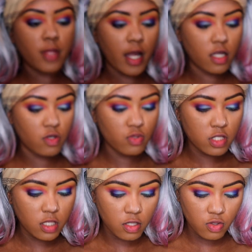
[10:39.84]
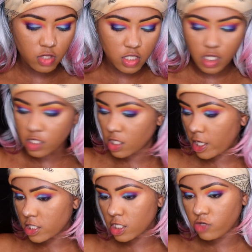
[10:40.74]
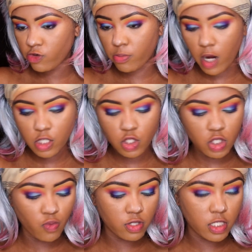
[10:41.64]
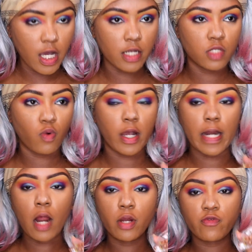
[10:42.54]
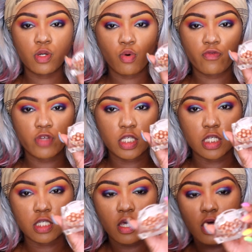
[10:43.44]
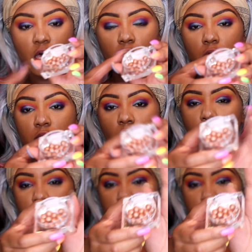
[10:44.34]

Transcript: not used to using nothing like this for bronzer, so we'll see how this works. And I don't even know if this is dark